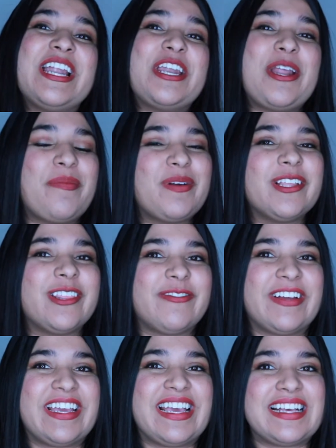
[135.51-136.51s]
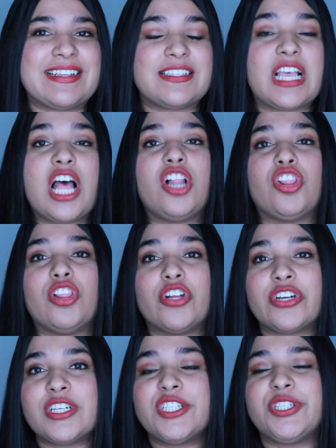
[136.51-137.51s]
Number three is
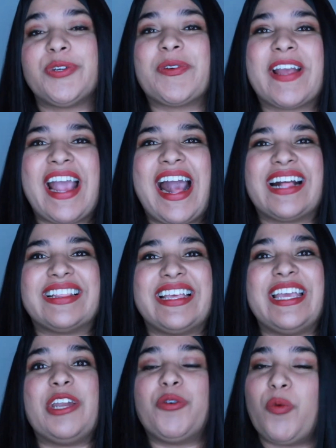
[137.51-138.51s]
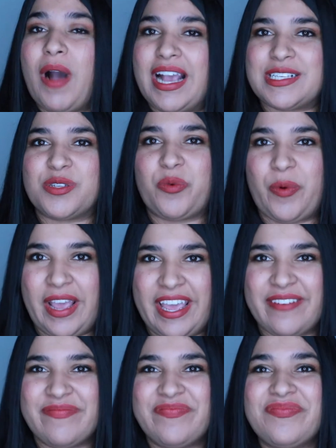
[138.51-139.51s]
learn to react in a wise
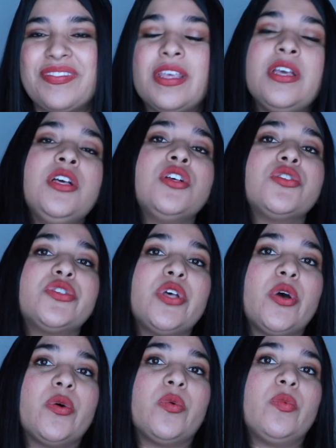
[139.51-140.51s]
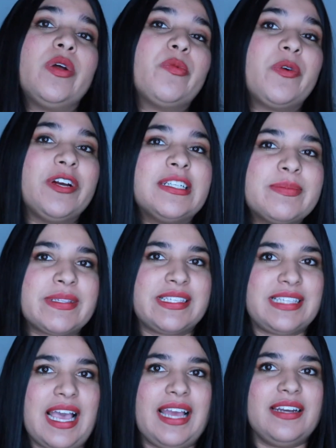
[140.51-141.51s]
way. So when we're
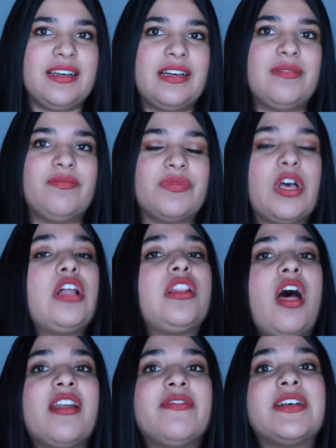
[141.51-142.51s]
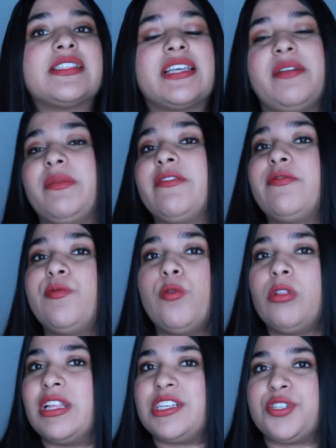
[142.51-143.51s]
upset, a lot of us can be
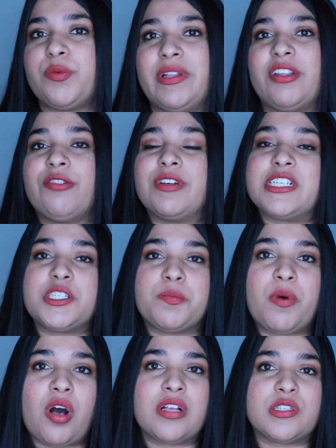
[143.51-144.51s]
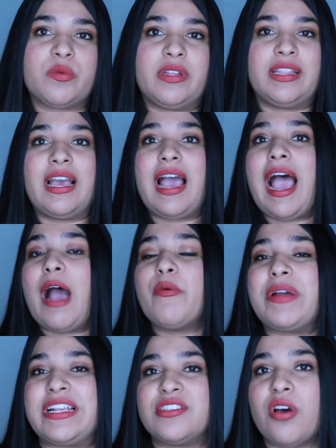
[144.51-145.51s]
foolish with our response, with how
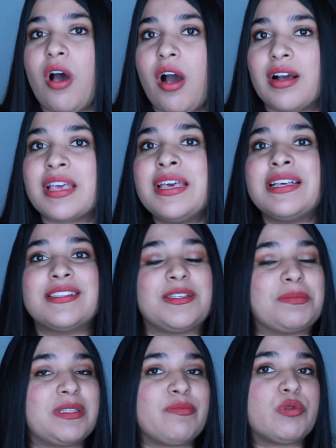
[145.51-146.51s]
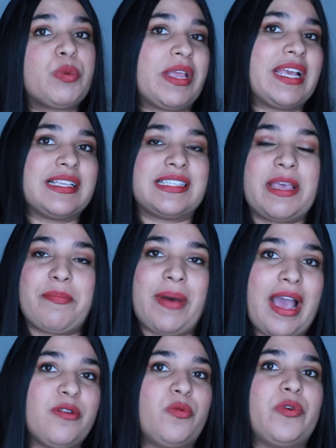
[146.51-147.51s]
we talk. Sometimes we can say
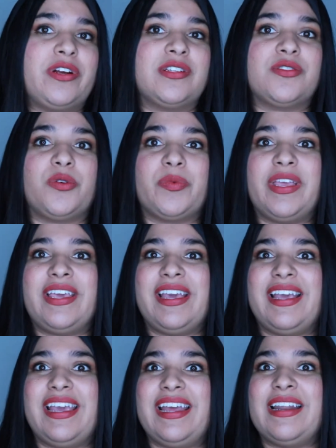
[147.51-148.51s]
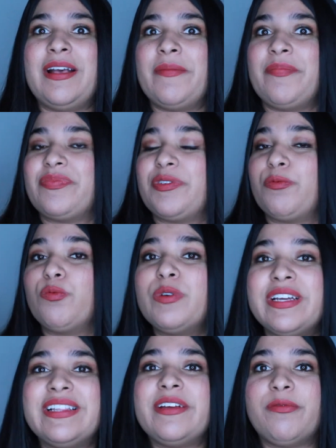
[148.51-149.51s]
bad words, or we can get
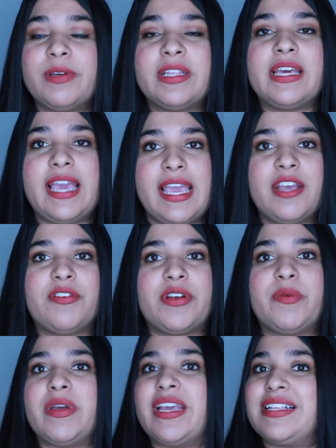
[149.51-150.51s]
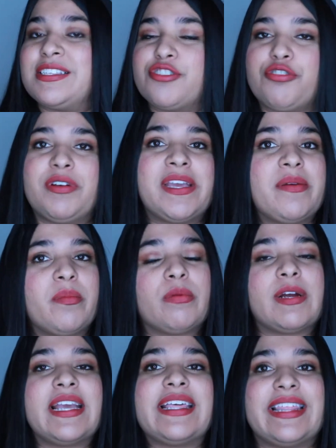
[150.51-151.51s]
really, really angry. We can scream,
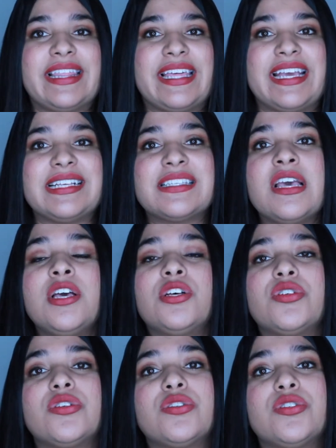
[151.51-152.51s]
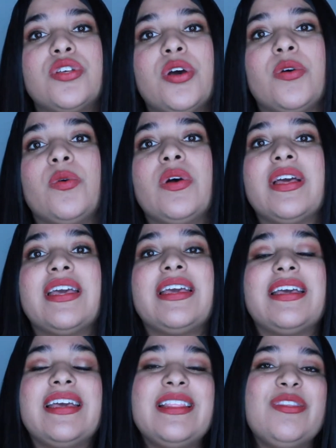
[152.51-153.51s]
break things. So
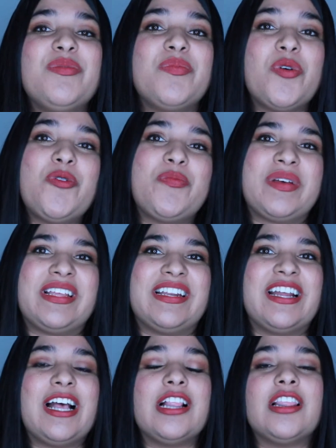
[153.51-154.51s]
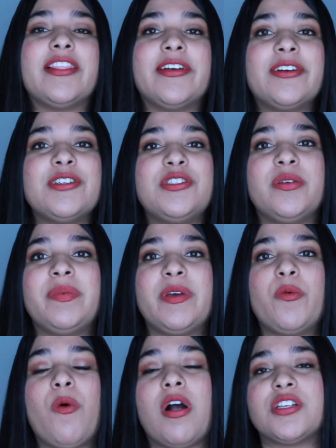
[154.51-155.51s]
in the moment, learn to
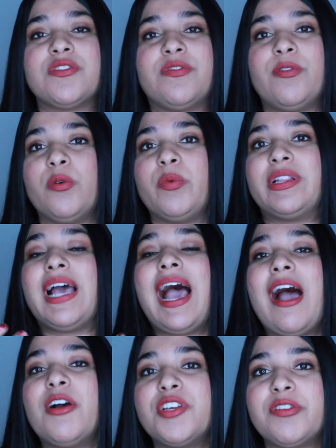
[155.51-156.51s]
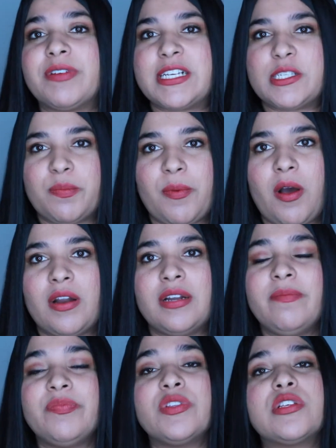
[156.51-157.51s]
be watchful with how you respond.
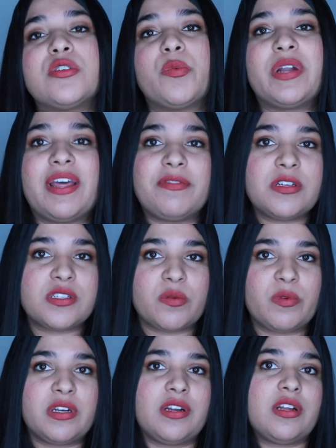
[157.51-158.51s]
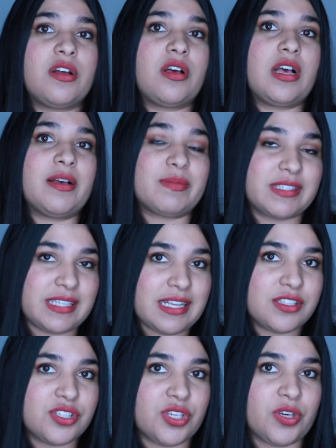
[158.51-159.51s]
So whenever someone
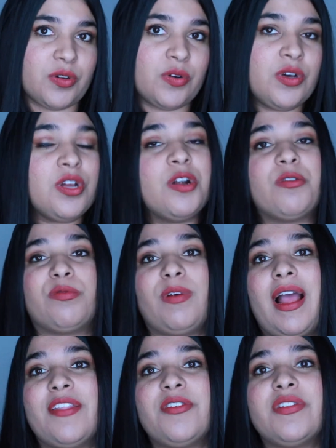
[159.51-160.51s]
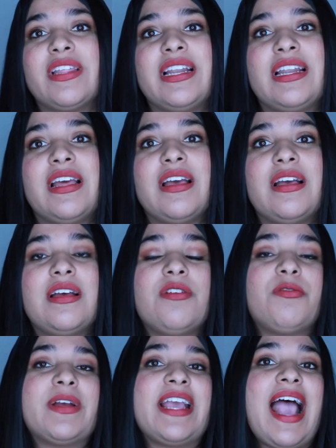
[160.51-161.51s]
upsets you, rather than
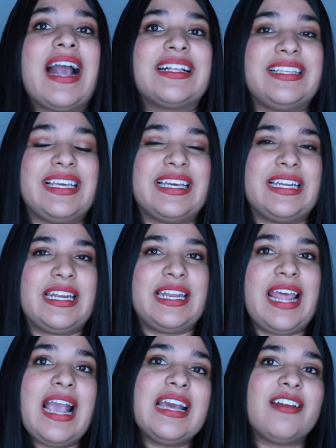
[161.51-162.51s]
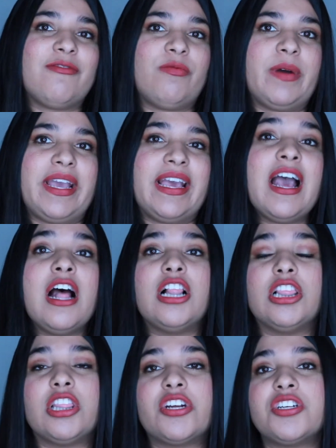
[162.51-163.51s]
reacting in a negative way,
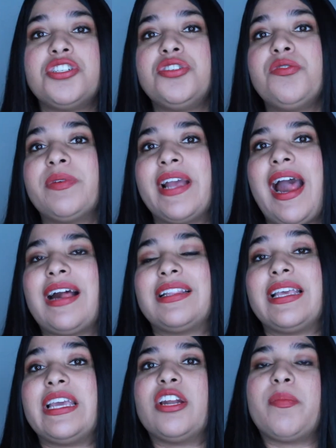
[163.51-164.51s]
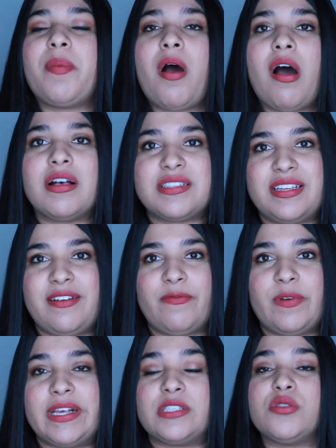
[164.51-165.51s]
learn to react in a
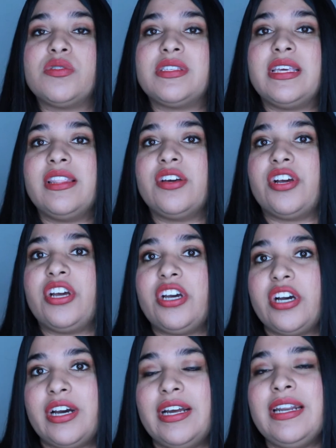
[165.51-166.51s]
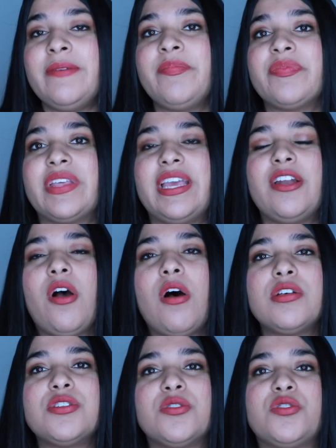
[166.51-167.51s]
positive way, to see the good, and
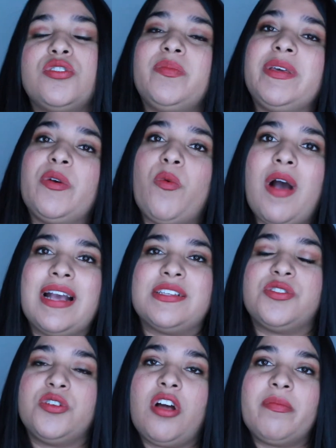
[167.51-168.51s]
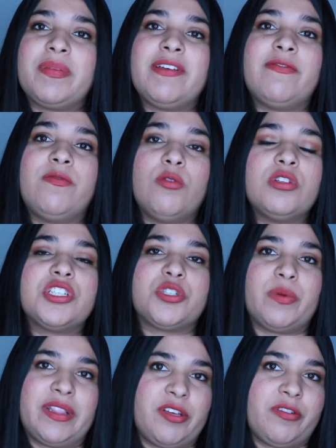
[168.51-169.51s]
also to be wise, to not be
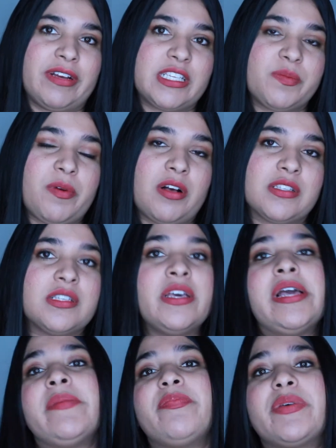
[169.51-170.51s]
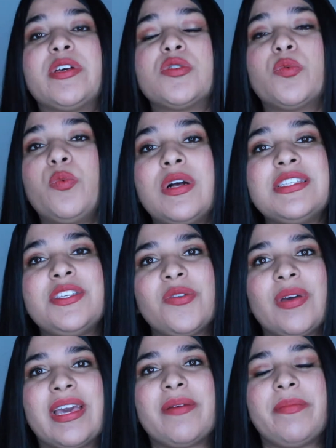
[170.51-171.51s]
foolish with your response. Because once
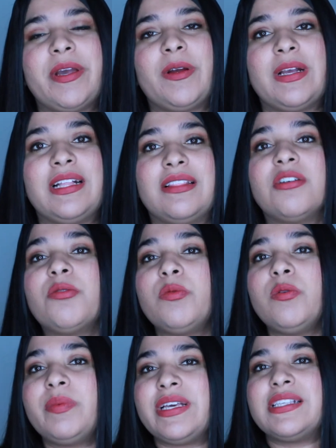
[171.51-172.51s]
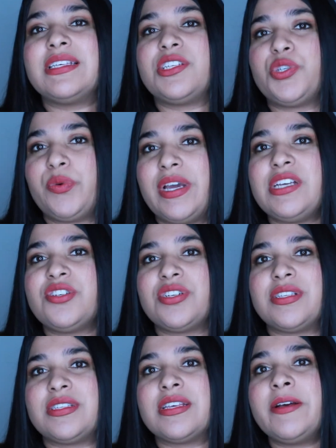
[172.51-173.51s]
you get married, there will be
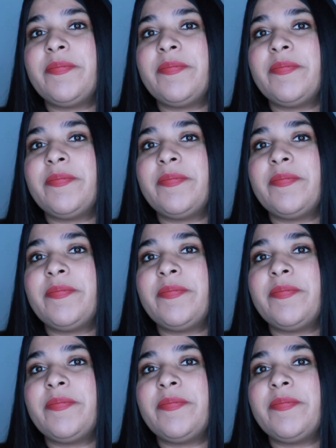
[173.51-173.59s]
situations